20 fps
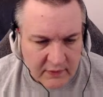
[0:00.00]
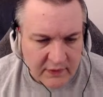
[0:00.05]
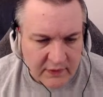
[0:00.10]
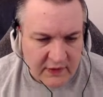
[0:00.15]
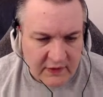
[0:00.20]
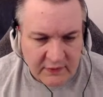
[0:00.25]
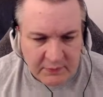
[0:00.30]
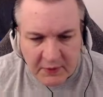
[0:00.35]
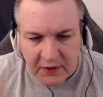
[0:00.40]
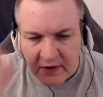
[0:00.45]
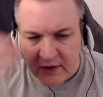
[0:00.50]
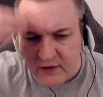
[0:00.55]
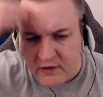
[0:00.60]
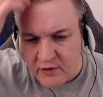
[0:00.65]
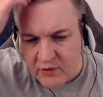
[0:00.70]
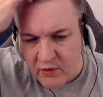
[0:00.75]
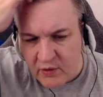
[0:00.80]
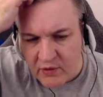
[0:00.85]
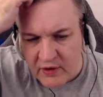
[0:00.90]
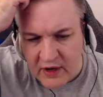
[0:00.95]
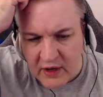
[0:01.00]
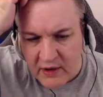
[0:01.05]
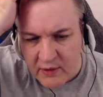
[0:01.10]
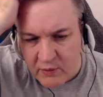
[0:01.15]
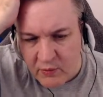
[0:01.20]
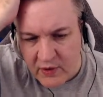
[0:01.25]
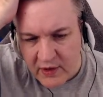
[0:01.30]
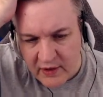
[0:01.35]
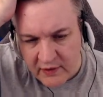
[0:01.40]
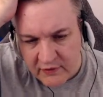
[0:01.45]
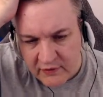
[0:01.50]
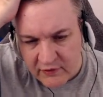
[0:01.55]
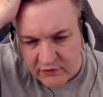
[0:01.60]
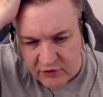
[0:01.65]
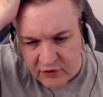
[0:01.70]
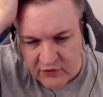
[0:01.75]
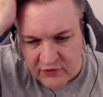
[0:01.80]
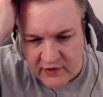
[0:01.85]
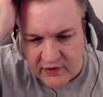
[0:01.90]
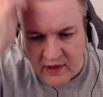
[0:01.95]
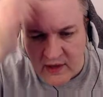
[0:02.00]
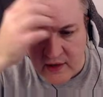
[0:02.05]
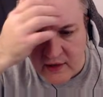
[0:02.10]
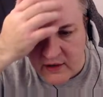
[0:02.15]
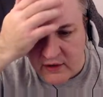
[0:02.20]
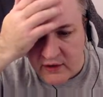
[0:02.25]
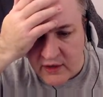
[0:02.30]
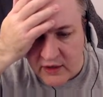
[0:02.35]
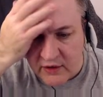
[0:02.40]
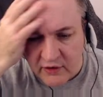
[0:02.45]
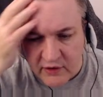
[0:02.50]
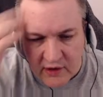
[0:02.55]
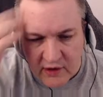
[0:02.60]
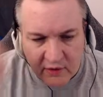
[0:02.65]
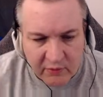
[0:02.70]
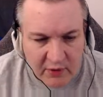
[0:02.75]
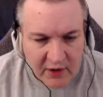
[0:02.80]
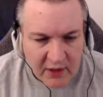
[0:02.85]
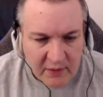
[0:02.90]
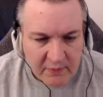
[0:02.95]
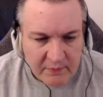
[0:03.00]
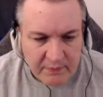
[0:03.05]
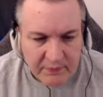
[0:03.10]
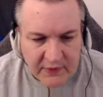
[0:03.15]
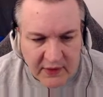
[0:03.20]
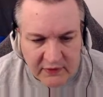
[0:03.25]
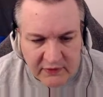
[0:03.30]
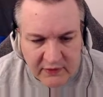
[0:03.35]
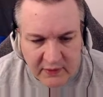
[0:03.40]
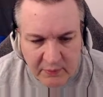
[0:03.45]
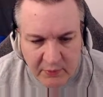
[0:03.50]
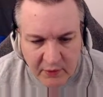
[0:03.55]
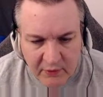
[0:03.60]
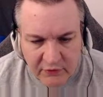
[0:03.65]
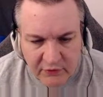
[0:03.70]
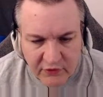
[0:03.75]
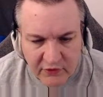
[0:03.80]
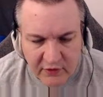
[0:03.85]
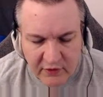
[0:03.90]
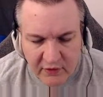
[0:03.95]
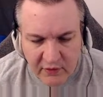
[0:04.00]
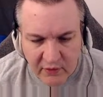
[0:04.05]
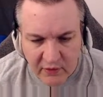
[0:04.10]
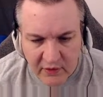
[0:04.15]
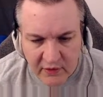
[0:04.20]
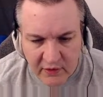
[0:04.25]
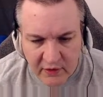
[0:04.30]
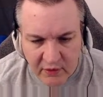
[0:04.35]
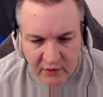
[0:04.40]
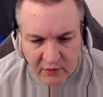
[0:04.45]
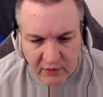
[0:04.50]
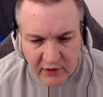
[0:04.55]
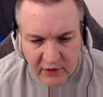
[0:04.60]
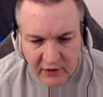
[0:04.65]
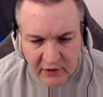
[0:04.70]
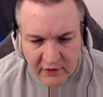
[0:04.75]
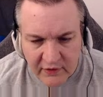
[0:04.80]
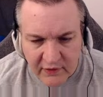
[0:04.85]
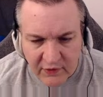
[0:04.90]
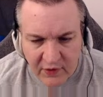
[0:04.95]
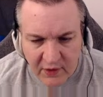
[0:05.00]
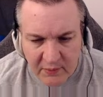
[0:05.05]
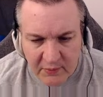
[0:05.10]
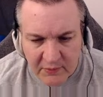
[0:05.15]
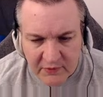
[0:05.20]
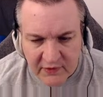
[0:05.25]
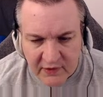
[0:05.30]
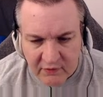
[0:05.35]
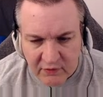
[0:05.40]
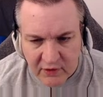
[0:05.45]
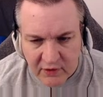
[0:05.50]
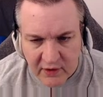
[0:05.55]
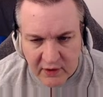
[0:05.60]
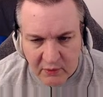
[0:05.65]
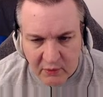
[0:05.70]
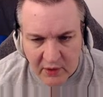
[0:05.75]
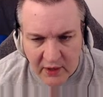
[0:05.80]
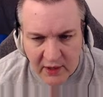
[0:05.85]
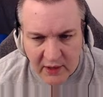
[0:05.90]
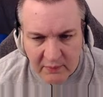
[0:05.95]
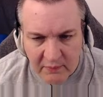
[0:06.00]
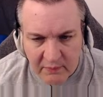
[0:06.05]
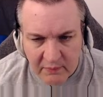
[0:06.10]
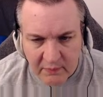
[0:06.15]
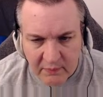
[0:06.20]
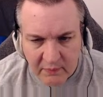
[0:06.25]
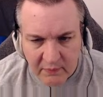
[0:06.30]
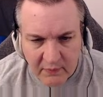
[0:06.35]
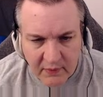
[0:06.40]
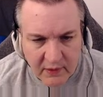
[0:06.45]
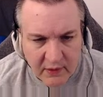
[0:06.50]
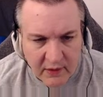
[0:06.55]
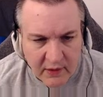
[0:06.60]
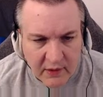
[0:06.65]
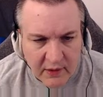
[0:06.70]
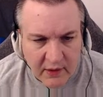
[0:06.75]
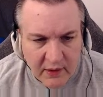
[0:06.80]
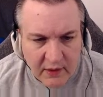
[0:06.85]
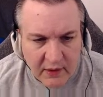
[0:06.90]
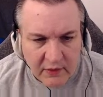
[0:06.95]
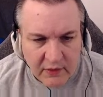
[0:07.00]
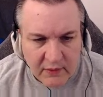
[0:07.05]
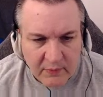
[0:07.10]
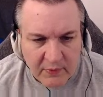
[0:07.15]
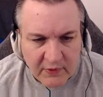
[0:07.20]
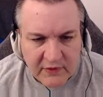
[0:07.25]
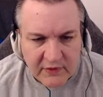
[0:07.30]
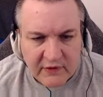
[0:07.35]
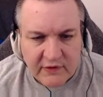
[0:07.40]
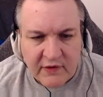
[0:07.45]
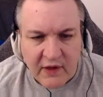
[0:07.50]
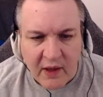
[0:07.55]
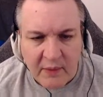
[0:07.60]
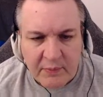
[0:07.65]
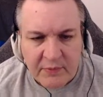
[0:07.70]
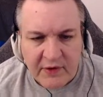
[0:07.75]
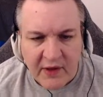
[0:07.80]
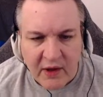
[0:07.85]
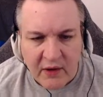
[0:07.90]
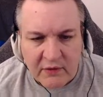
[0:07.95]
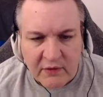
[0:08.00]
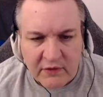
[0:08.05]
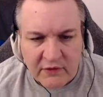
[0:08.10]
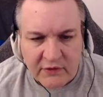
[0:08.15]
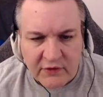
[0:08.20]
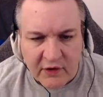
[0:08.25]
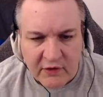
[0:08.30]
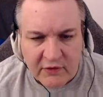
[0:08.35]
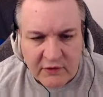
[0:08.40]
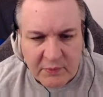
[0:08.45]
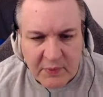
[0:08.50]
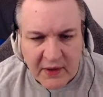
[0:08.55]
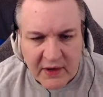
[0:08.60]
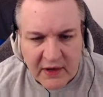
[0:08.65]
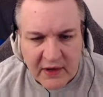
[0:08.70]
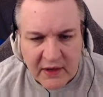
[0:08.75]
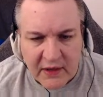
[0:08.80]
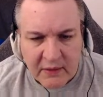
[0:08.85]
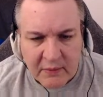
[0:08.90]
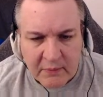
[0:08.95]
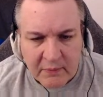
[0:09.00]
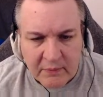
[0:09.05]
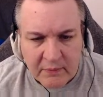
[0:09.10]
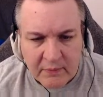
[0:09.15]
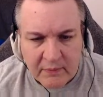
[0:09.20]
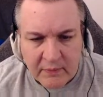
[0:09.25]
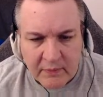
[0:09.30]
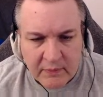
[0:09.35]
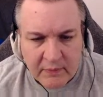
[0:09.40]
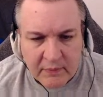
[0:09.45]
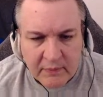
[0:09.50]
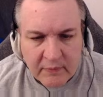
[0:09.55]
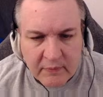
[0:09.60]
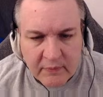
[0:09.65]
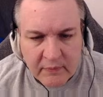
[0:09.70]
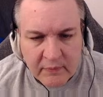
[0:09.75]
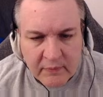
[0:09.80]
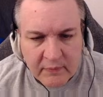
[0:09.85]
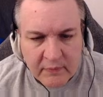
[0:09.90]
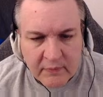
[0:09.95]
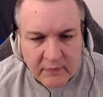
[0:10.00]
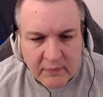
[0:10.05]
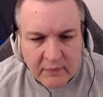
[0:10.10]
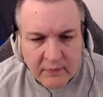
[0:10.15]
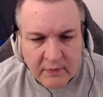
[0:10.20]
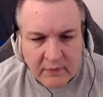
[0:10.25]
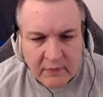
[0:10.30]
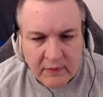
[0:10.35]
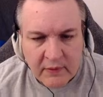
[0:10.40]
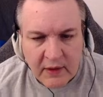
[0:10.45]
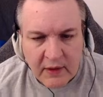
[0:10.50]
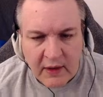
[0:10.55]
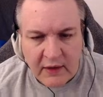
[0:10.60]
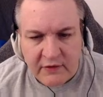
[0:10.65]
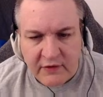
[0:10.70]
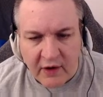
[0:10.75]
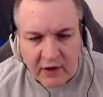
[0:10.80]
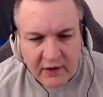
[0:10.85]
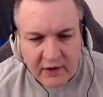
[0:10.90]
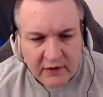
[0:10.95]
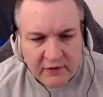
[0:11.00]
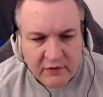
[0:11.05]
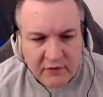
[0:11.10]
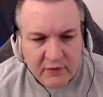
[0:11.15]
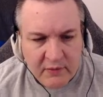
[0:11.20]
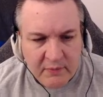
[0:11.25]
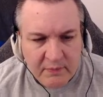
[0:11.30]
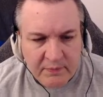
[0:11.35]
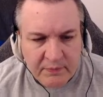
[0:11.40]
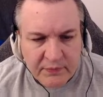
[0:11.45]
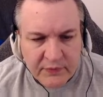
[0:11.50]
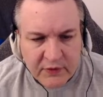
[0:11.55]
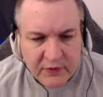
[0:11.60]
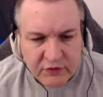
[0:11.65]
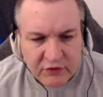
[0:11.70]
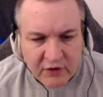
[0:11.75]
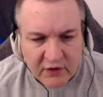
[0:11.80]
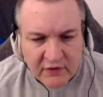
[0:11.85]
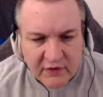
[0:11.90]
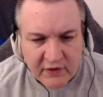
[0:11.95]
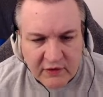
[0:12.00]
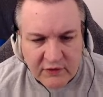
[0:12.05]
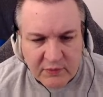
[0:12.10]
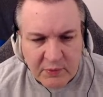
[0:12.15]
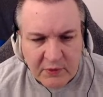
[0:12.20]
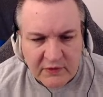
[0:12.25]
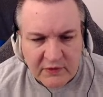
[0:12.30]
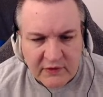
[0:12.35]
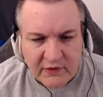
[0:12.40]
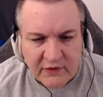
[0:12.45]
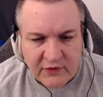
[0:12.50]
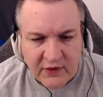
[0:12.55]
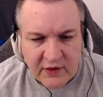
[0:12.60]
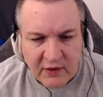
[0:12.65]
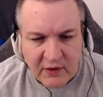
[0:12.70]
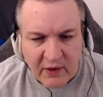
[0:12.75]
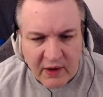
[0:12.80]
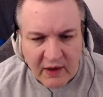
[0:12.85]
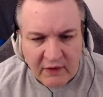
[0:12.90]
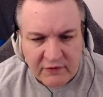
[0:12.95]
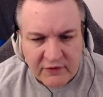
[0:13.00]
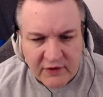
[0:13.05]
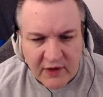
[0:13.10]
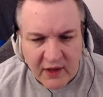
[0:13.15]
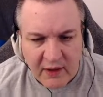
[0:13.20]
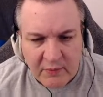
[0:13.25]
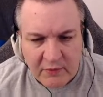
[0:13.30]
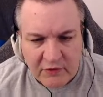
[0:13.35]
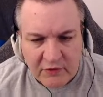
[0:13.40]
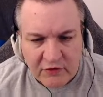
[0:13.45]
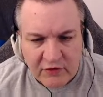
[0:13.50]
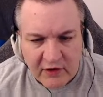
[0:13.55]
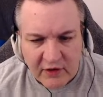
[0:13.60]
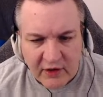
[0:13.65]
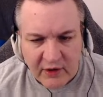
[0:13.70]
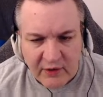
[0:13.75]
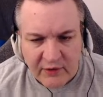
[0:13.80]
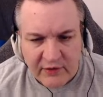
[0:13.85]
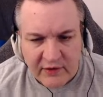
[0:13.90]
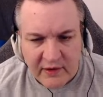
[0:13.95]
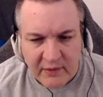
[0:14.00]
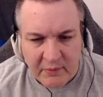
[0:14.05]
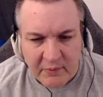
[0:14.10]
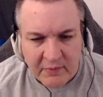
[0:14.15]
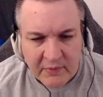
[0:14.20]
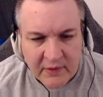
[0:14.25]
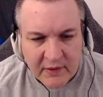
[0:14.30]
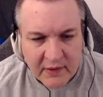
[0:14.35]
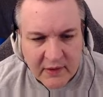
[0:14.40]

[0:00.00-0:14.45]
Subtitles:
They spot a unicorn out of ways, just standing and looking around. As they approach the unicorn, it only looks at them instead of running away. The princess hops out and starts petting him and talking to him. John tells the princess they don't have time, and she glares at him.